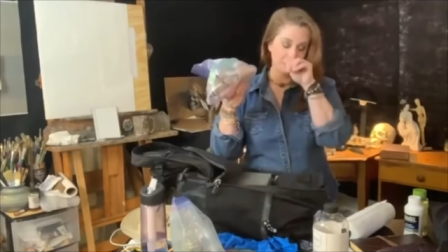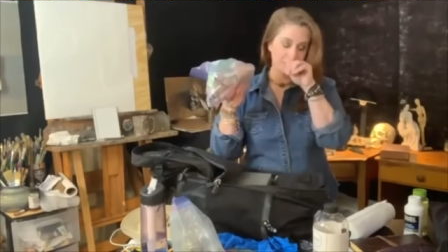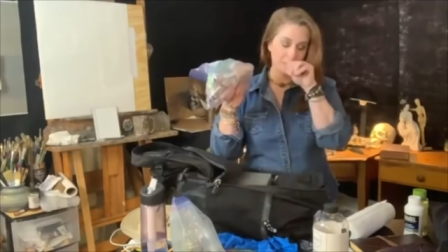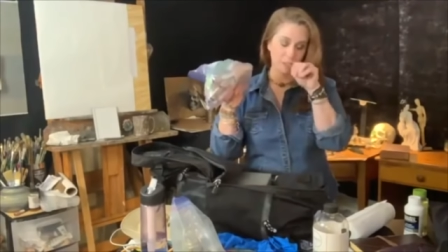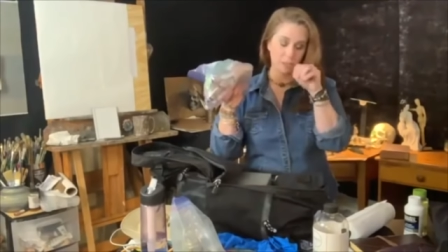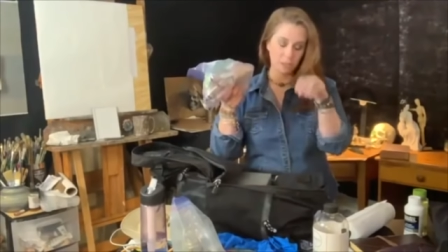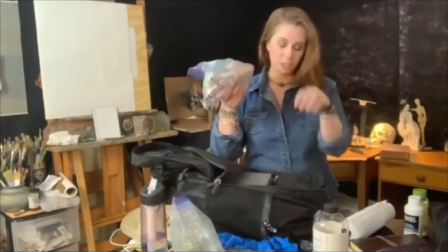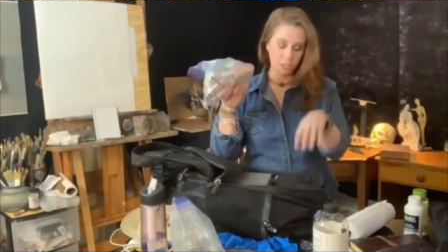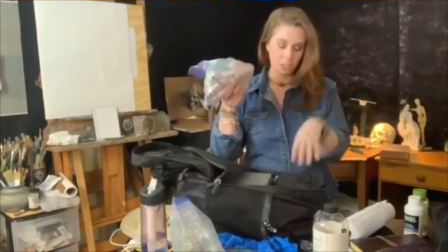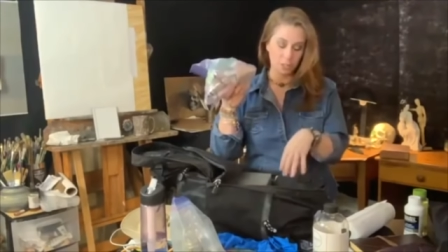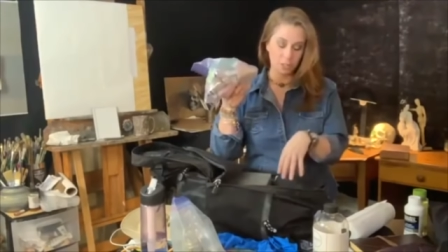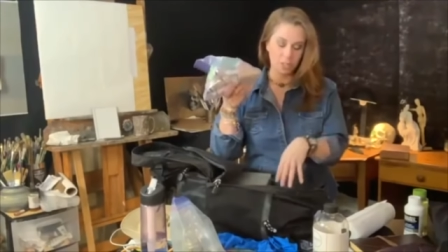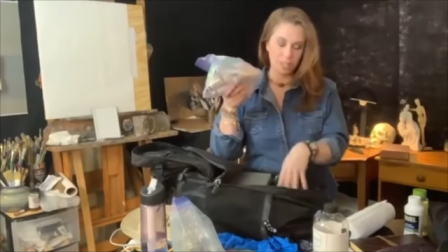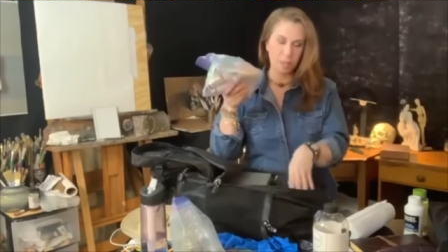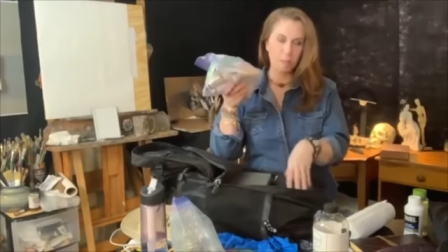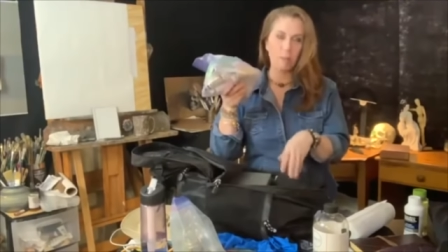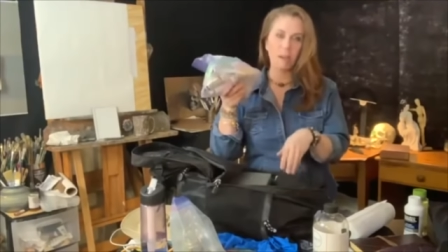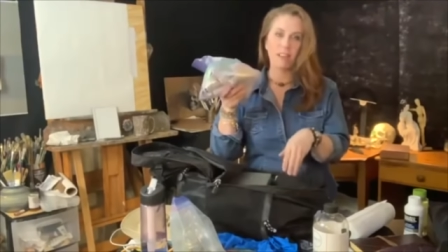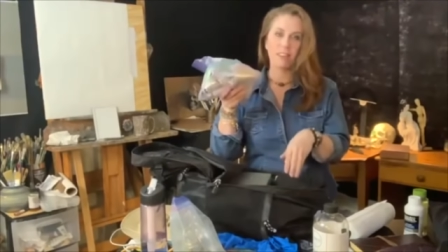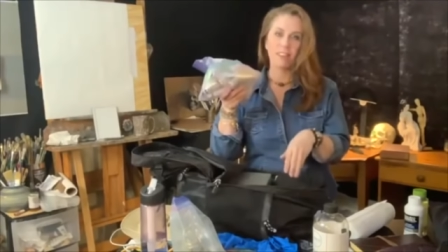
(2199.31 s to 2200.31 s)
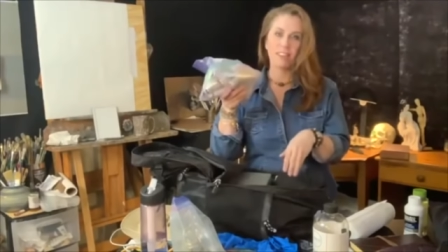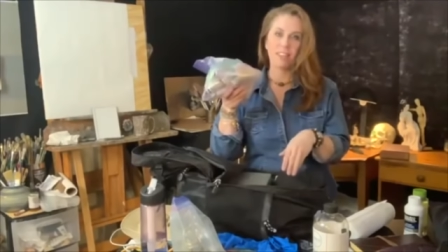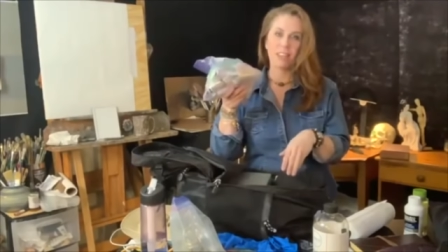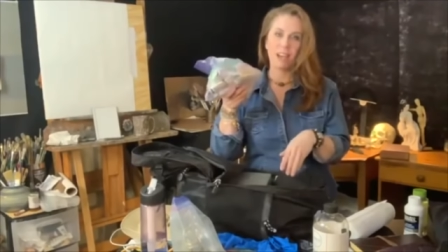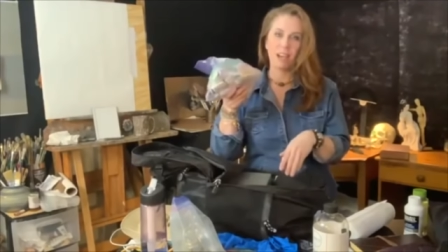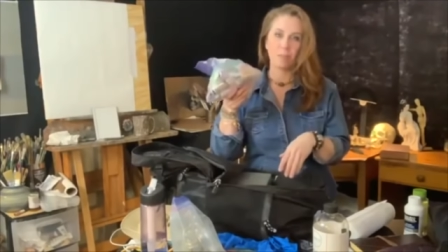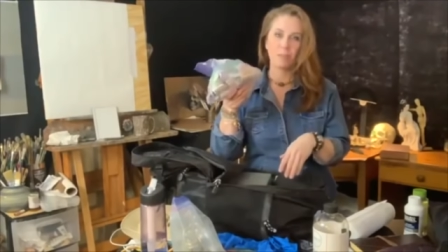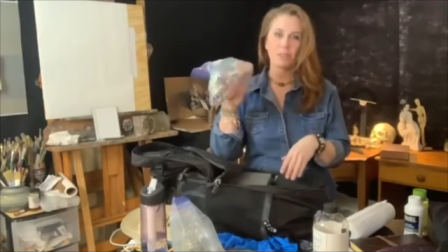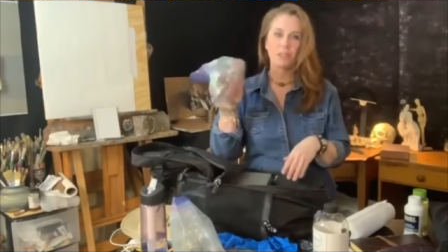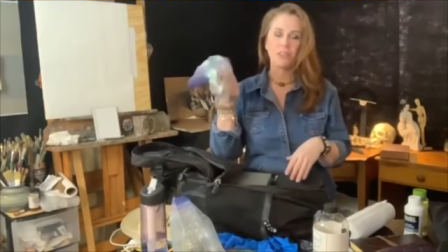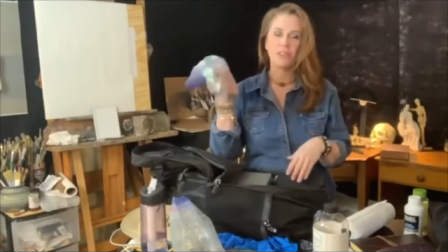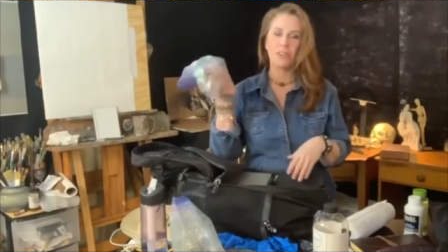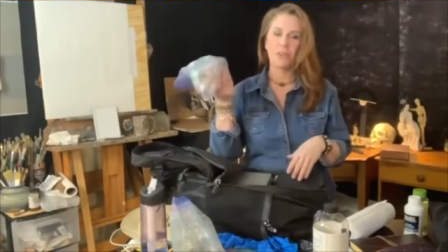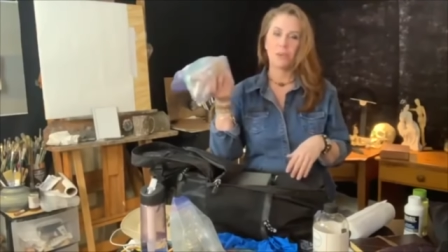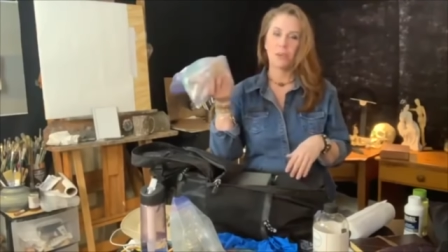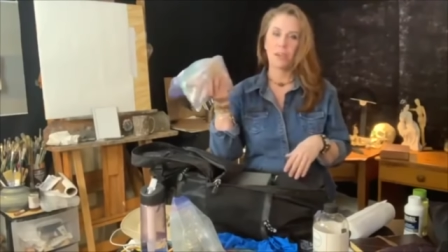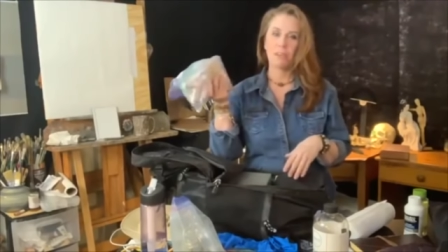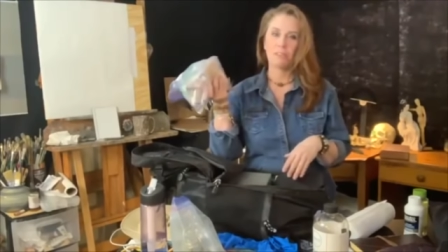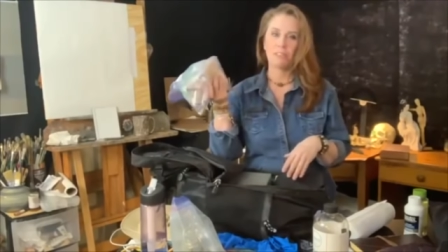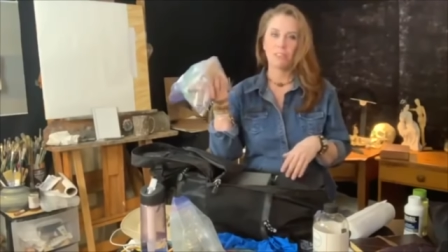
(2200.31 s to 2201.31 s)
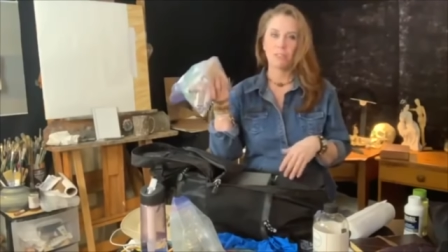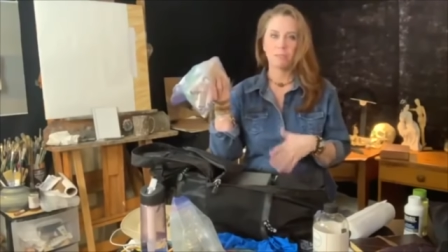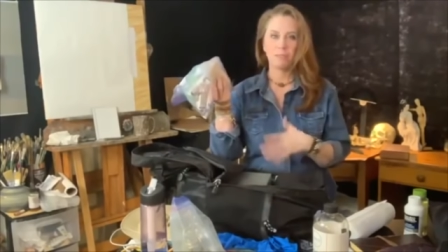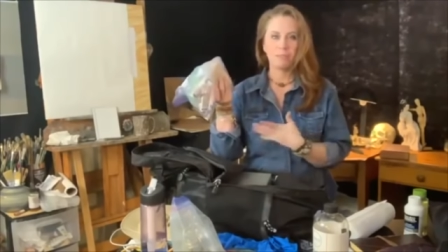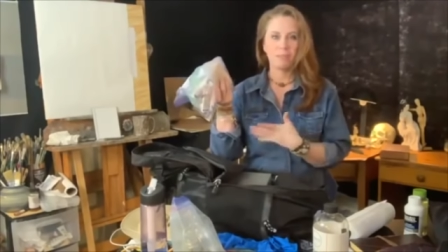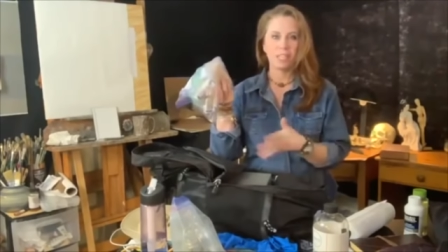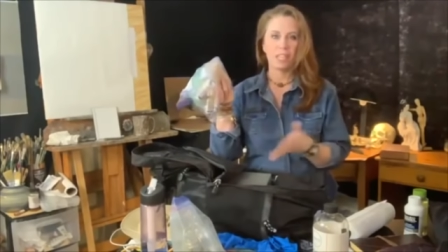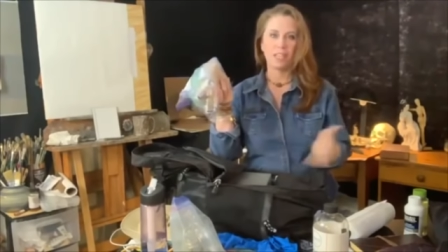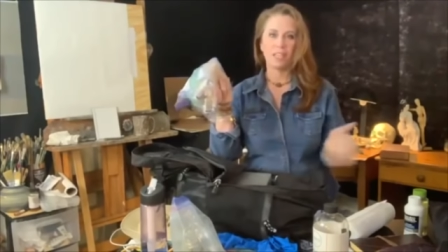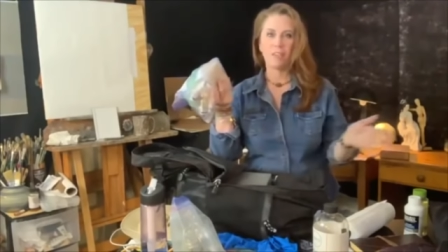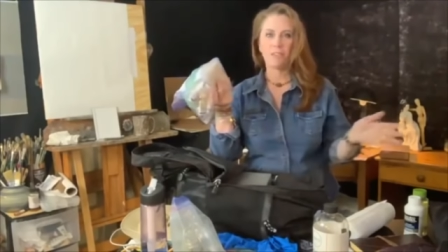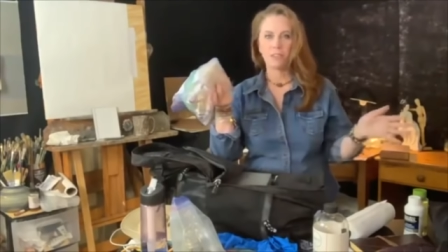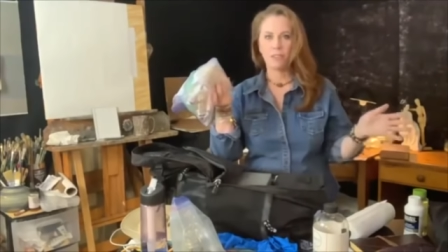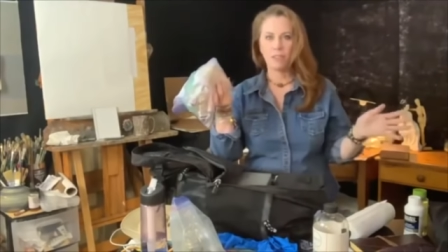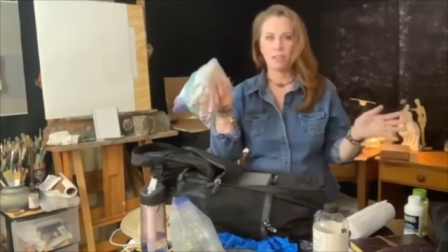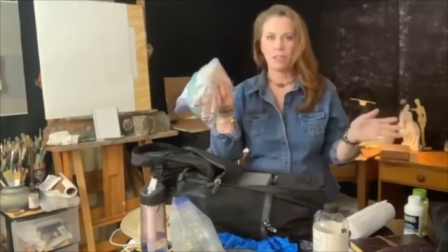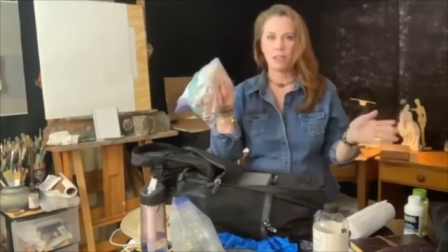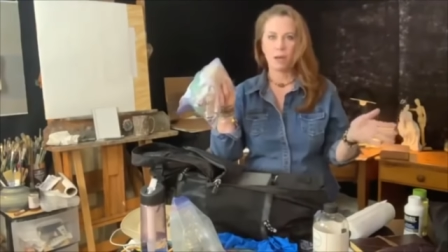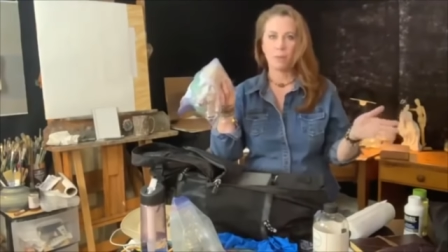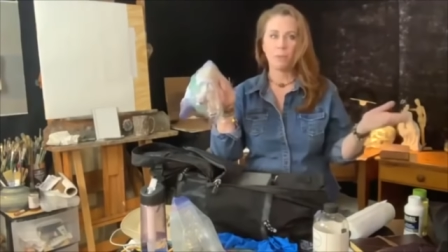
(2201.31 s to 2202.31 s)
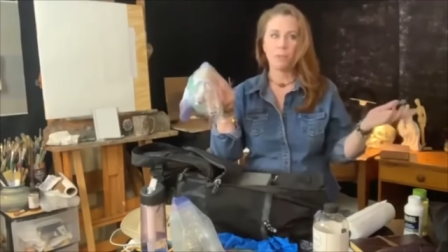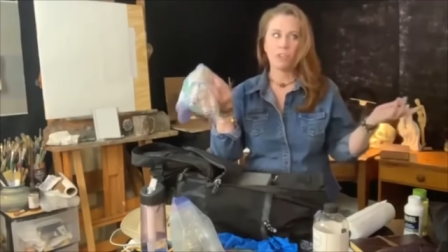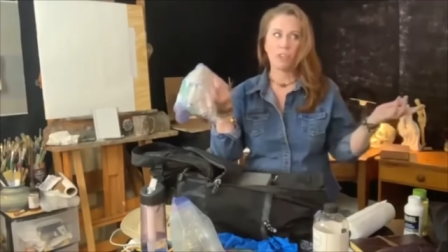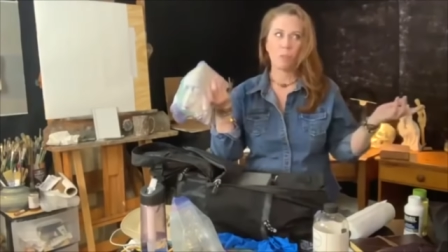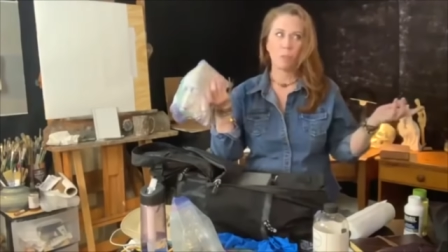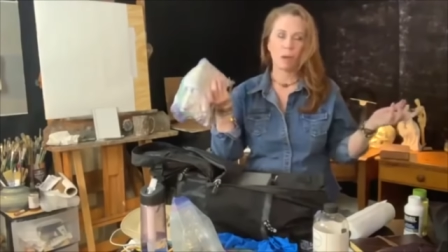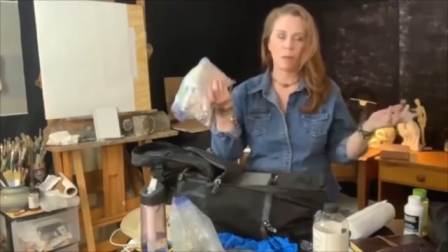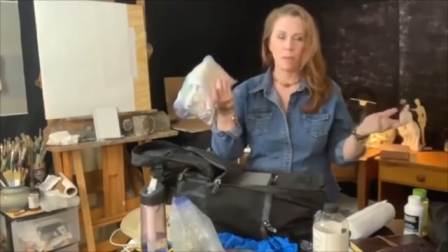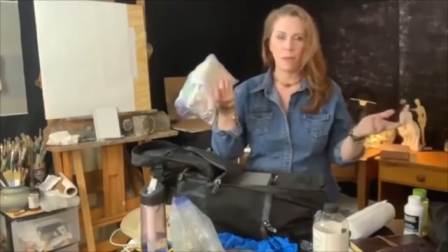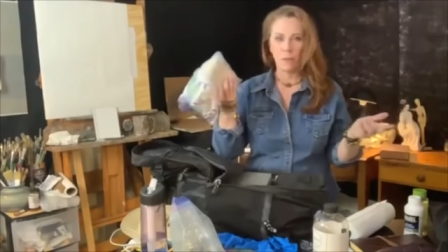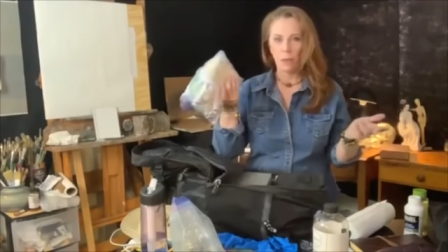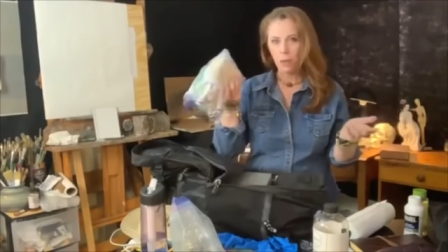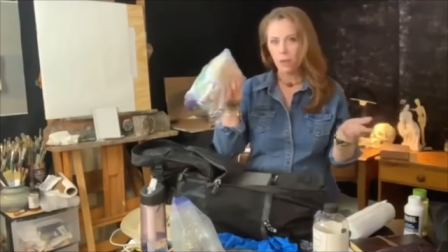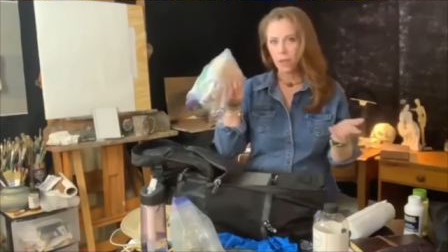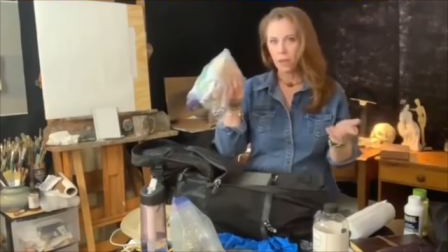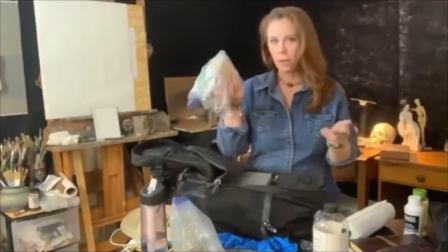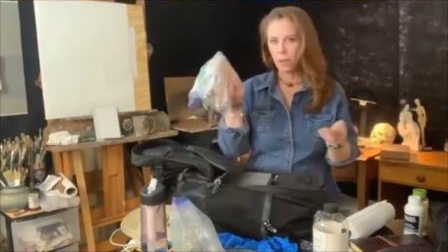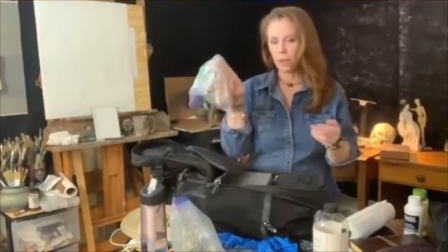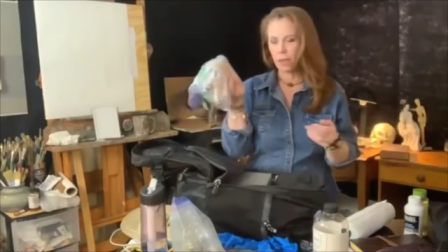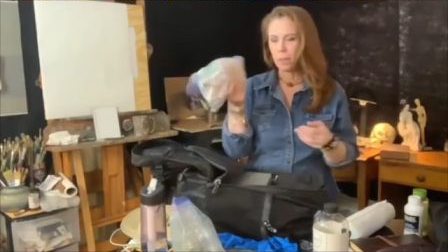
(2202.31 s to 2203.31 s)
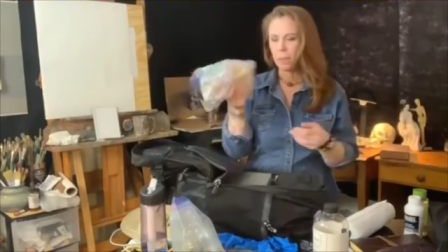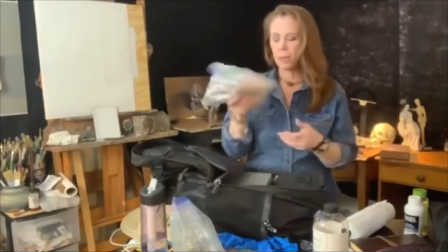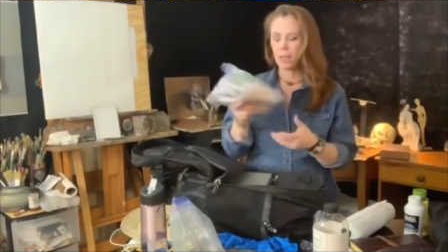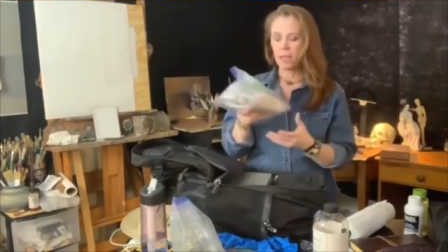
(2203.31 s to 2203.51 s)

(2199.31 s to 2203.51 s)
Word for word: So just keep it at the top so they don't have to take everything out, which they probably will anyway.